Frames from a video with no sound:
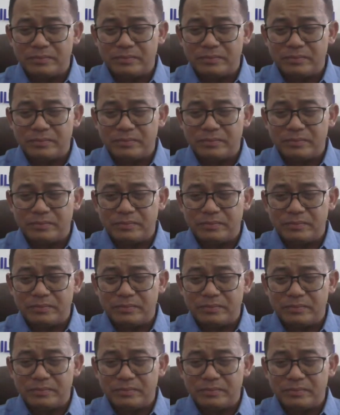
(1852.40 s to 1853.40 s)
in
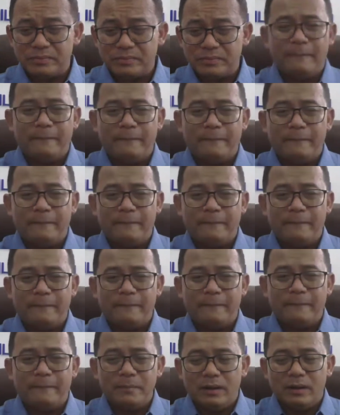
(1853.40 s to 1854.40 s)
side.
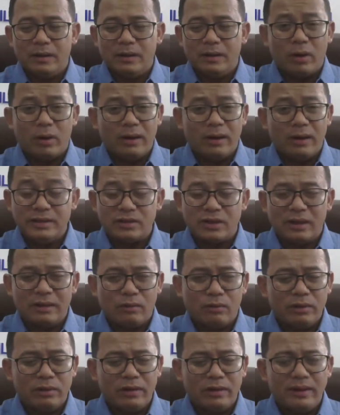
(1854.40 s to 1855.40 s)
One lady,
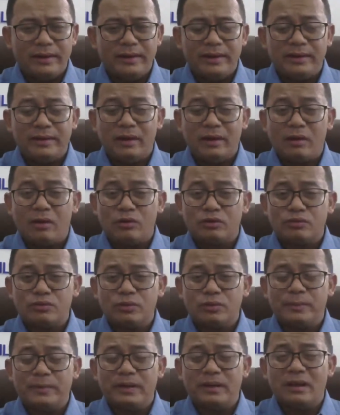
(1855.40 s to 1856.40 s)
she's the only lady in the
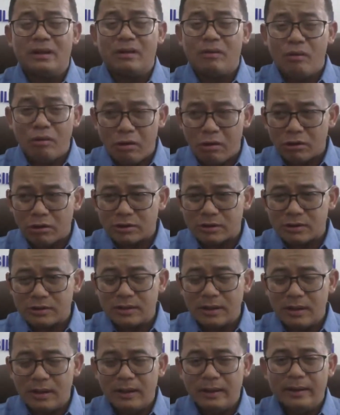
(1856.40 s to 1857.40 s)
house to be the
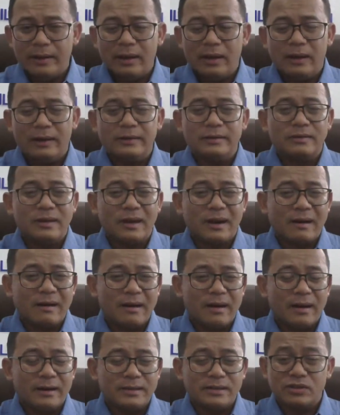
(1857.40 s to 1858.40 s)
host,
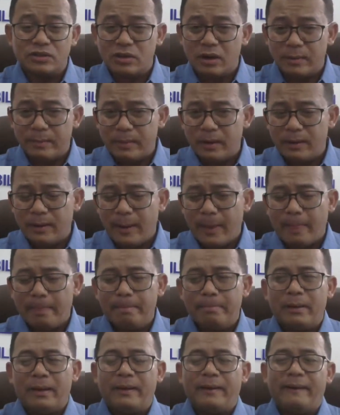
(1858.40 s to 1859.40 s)
Tara
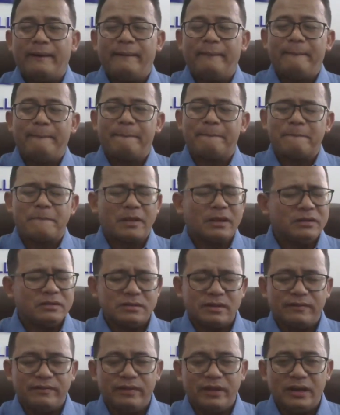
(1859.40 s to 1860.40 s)
Sharma, and
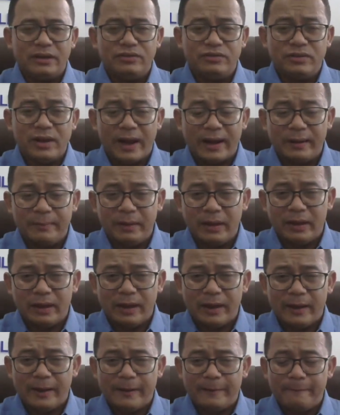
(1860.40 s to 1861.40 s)
she's a very
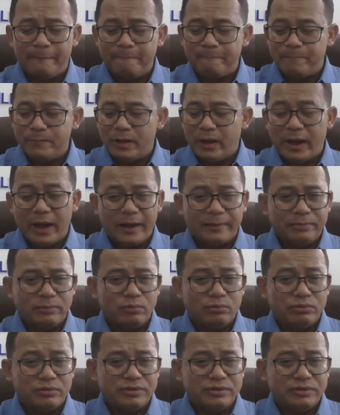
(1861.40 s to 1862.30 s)
dynamic and